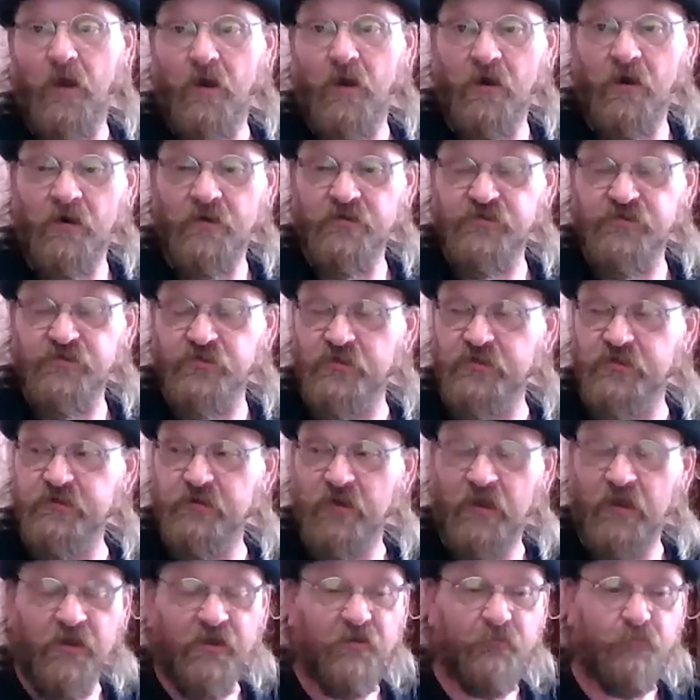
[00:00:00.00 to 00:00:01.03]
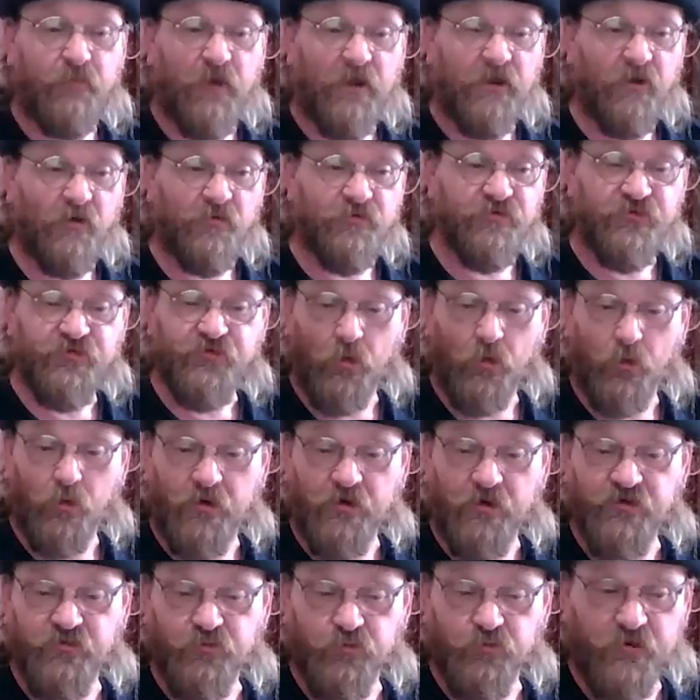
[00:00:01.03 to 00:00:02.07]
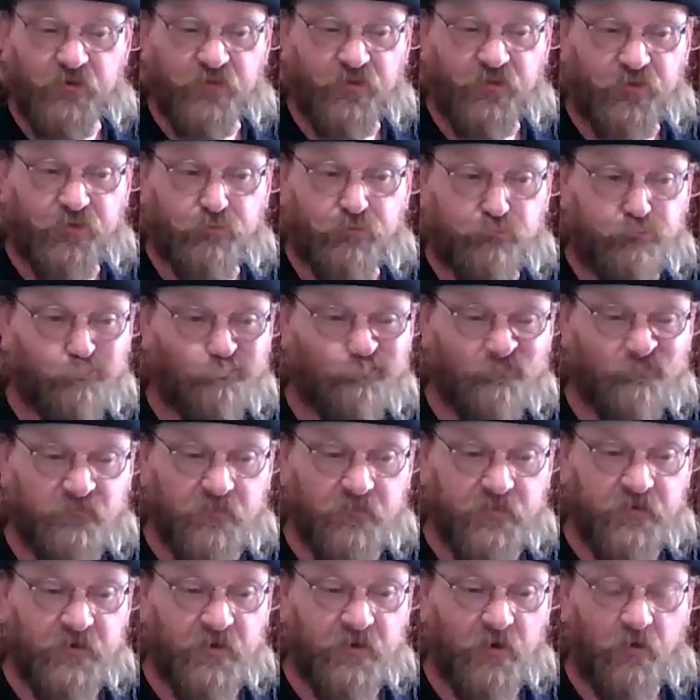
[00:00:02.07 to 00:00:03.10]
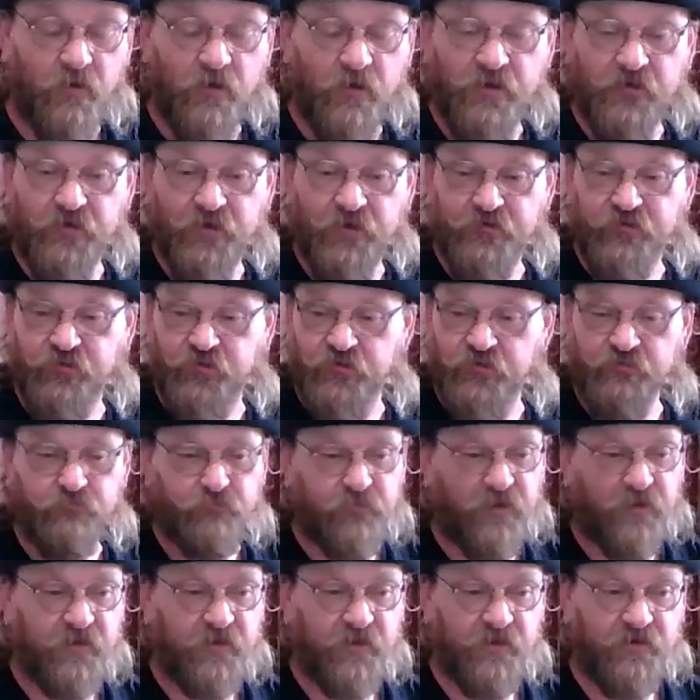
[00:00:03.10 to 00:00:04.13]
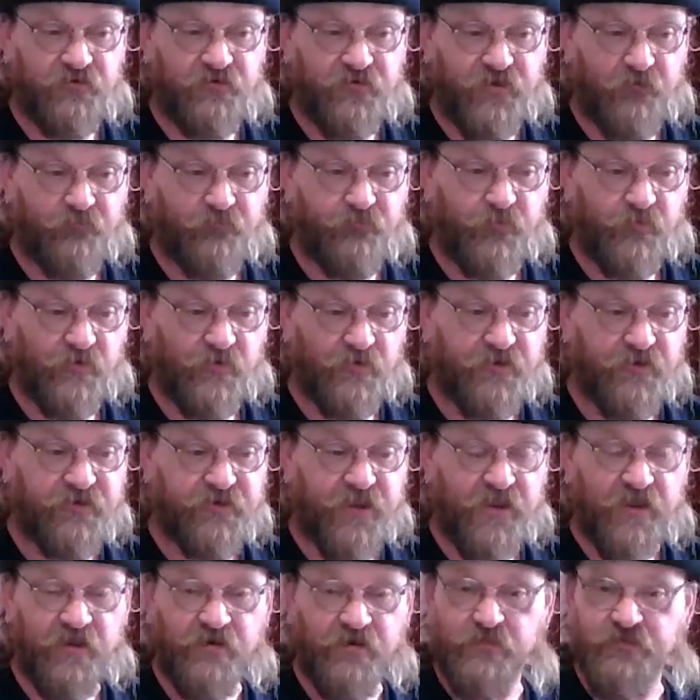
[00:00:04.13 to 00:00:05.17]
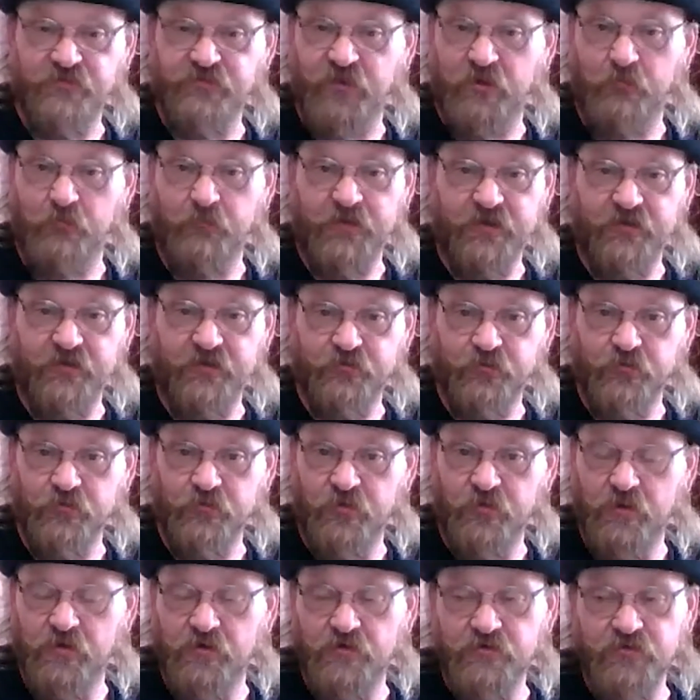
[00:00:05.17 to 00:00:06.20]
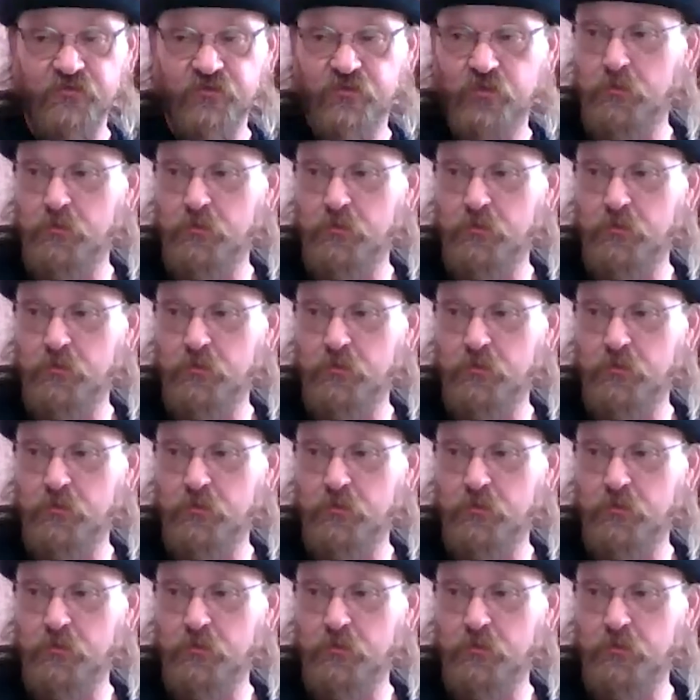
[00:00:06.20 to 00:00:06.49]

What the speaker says: Honestly, I have my own stories with, addiction, and definitely cannabis helped me get through those.